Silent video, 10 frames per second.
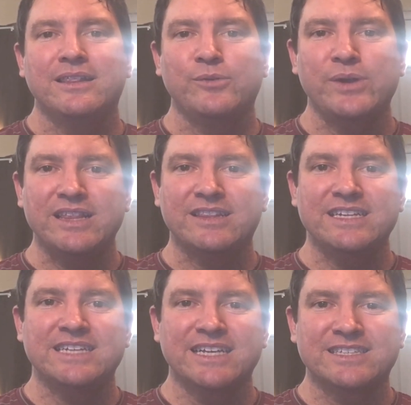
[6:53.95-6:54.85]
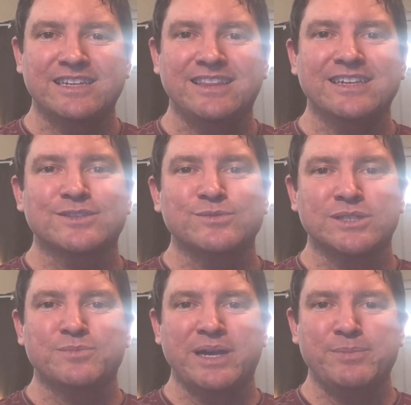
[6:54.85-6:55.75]
The way that they tested this
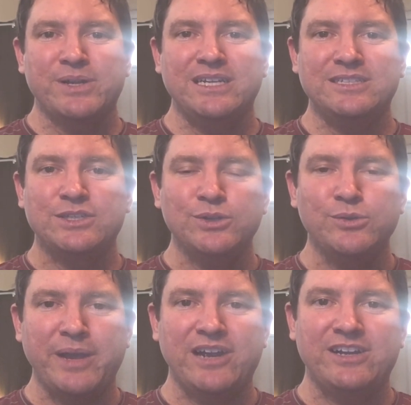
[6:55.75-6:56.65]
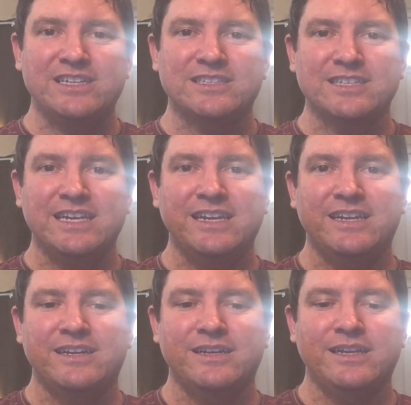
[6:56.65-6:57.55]
was by putting two parrots in
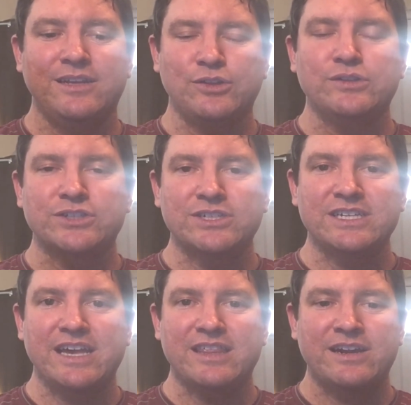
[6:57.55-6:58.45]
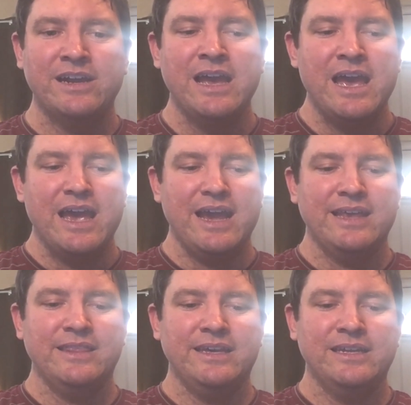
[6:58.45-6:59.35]
an enclosure together
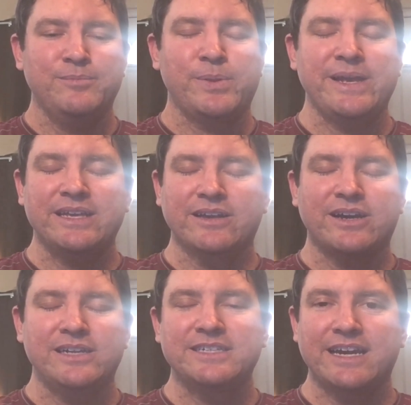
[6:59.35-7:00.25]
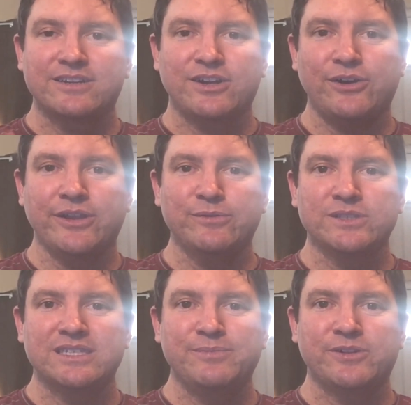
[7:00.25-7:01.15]
and then playing a contact call that
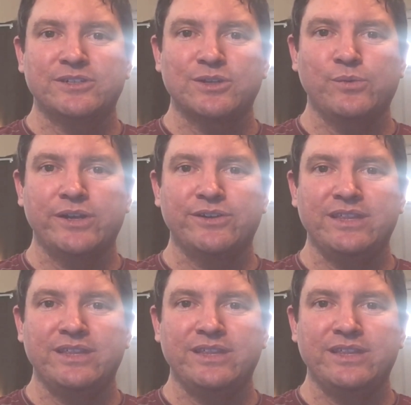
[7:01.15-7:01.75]
was similar to one